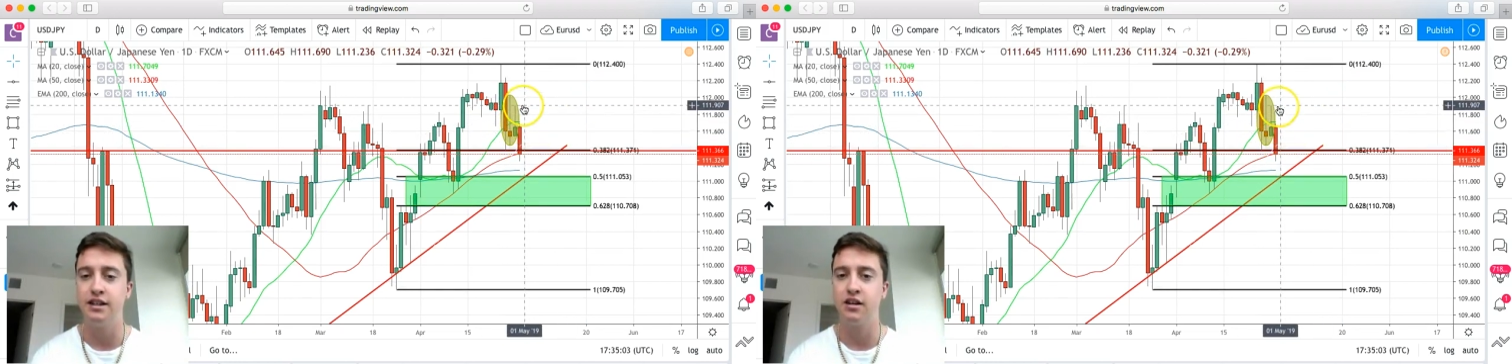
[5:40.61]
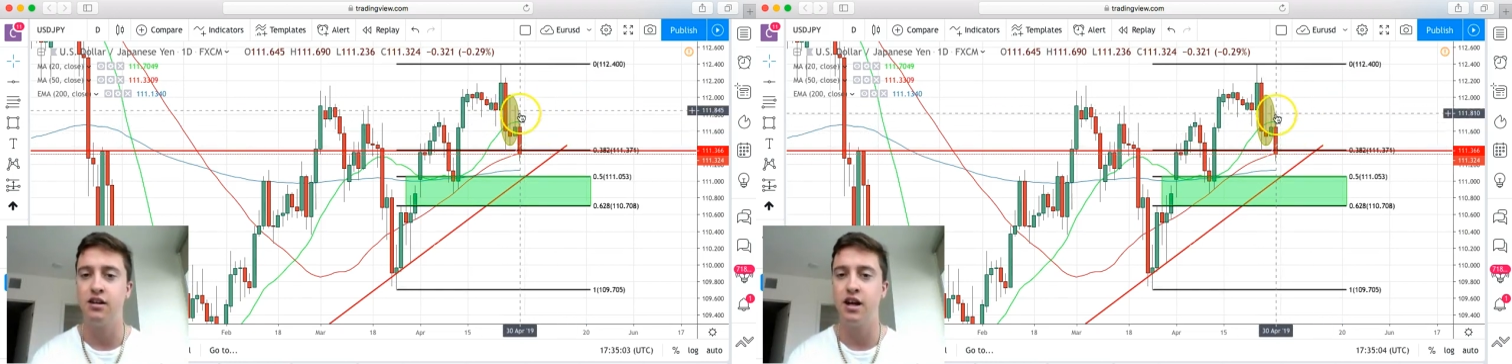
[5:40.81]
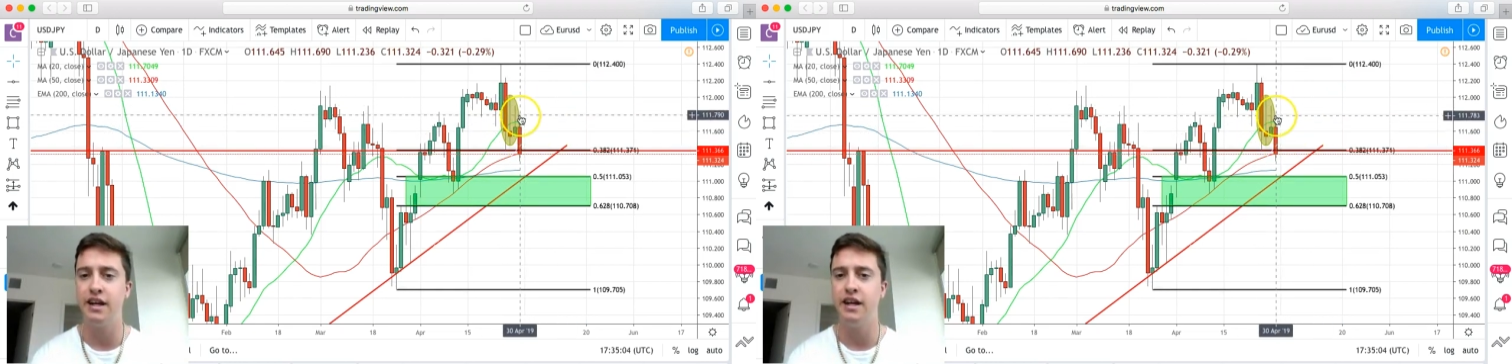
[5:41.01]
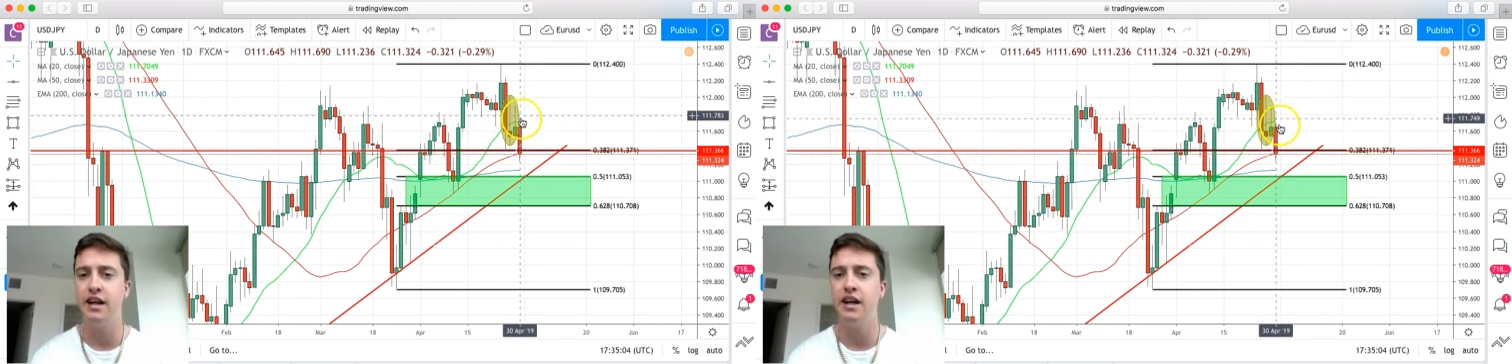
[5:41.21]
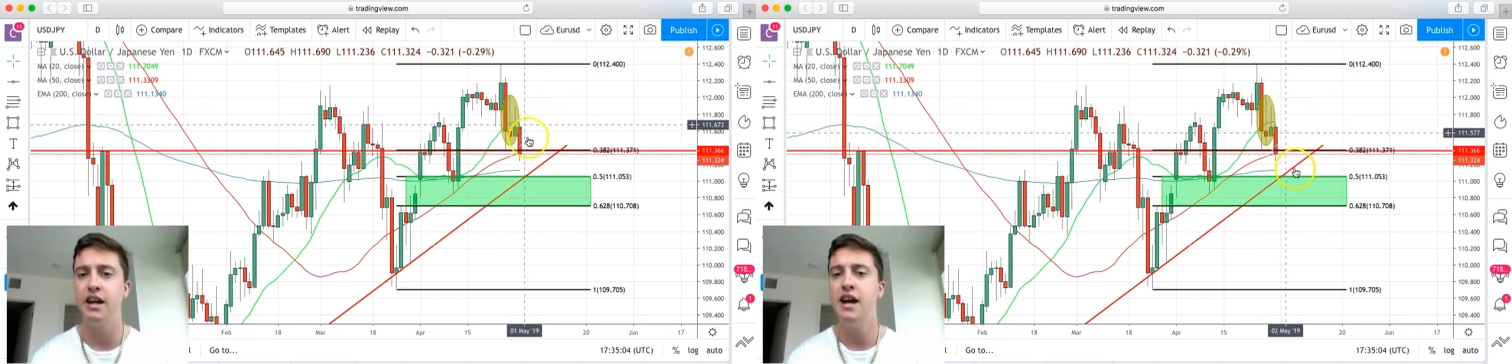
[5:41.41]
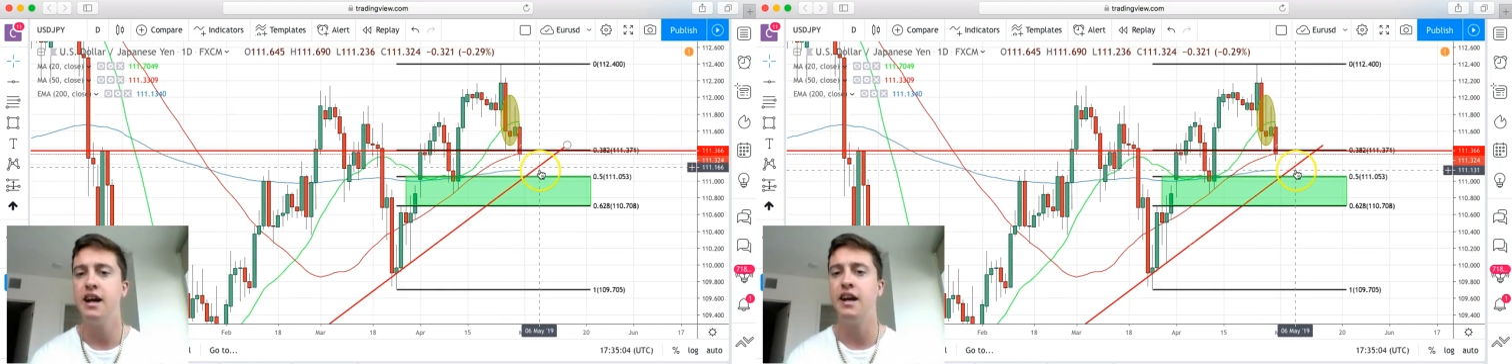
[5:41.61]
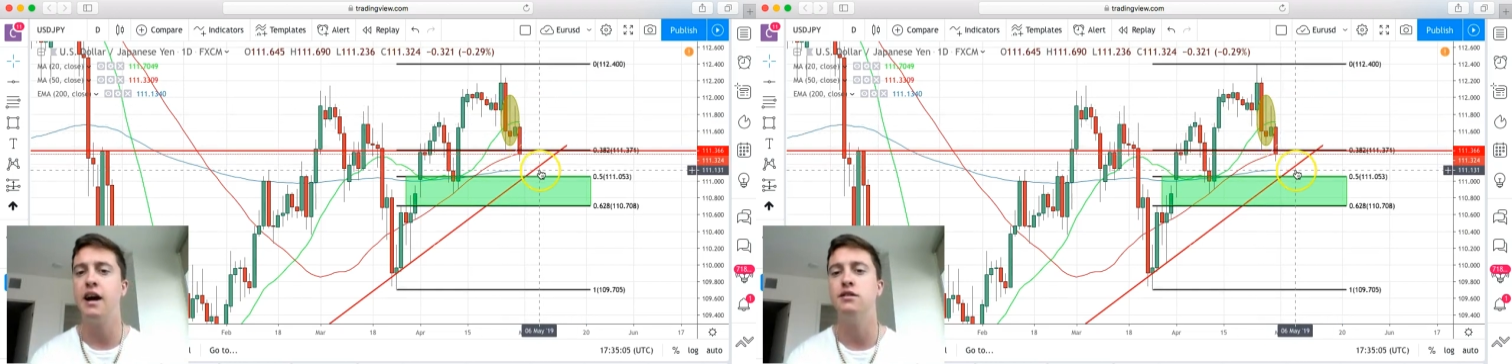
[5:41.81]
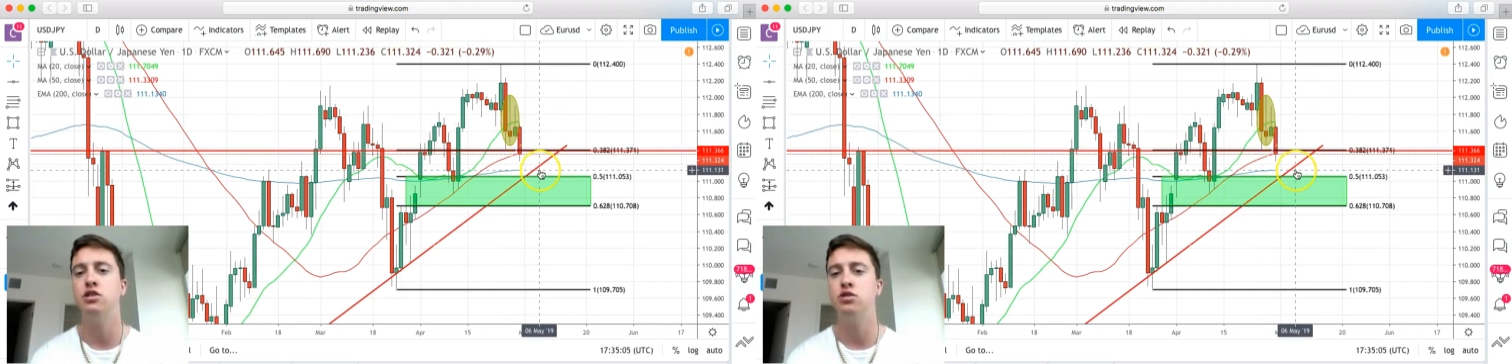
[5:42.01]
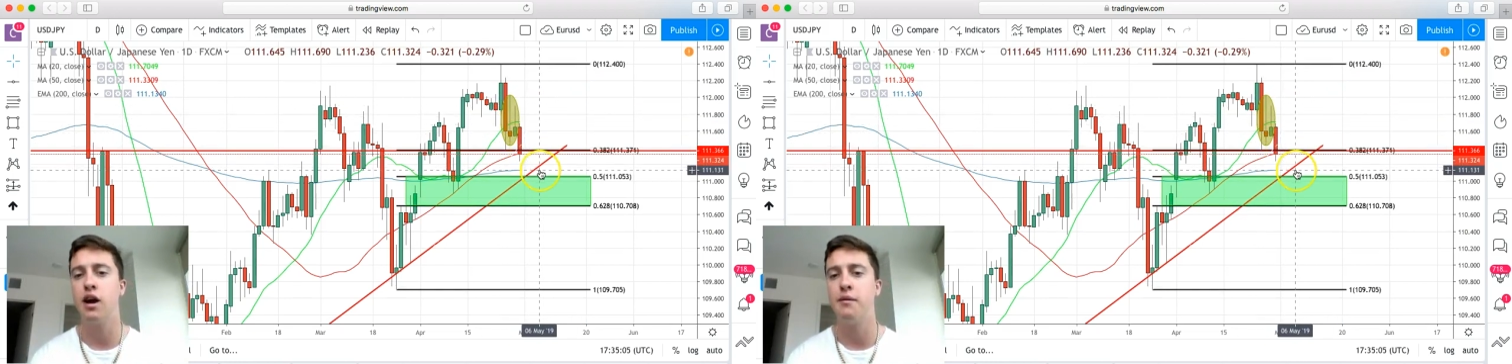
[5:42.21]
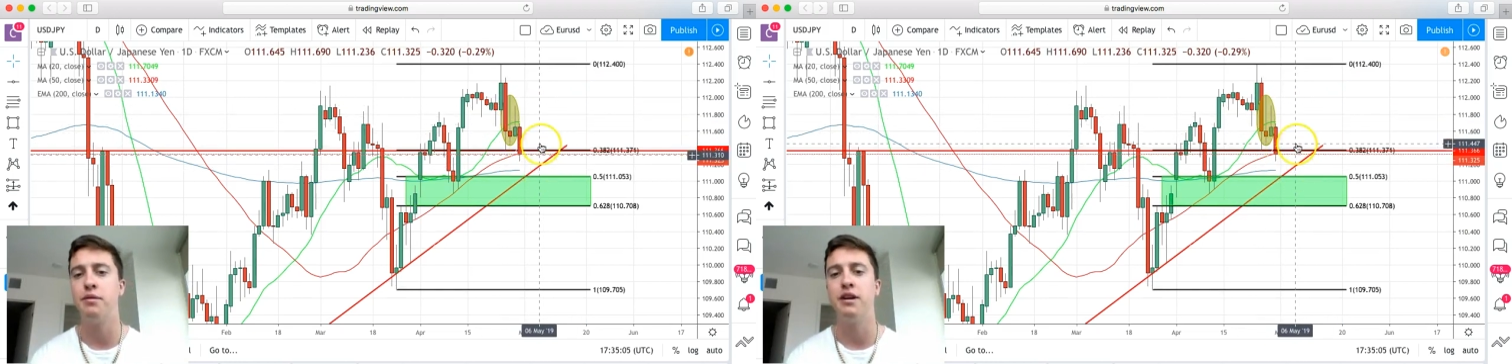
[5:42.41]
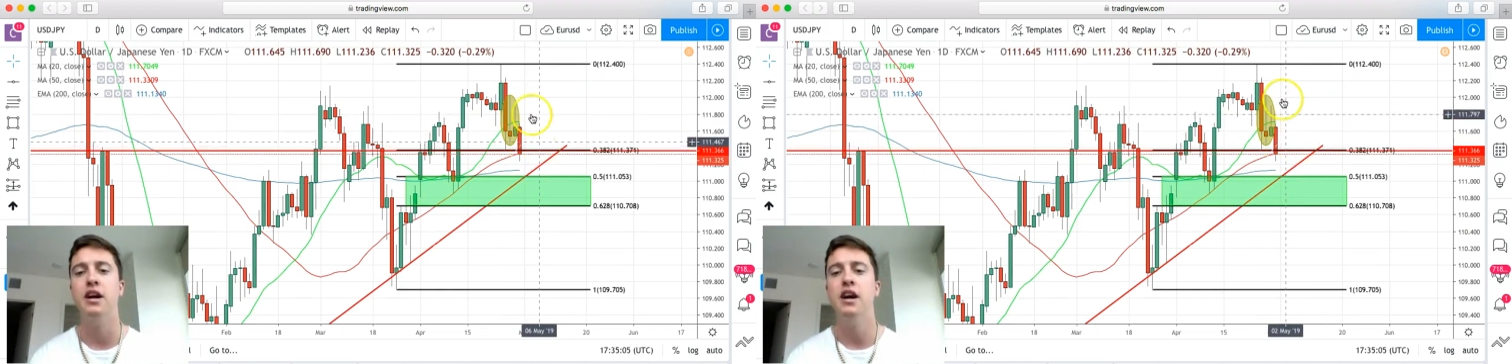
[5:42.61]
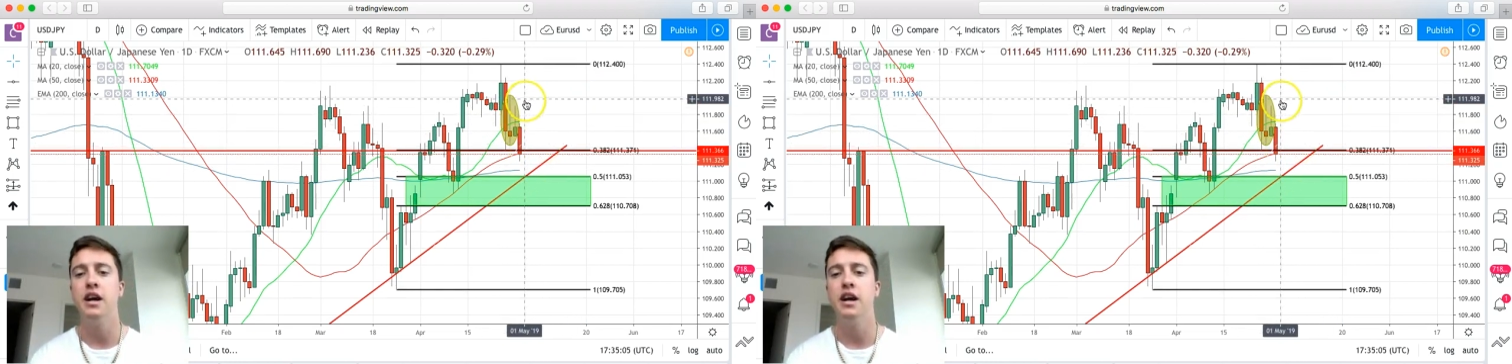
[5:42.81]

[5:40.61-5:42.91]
declining it, and now it's dropping.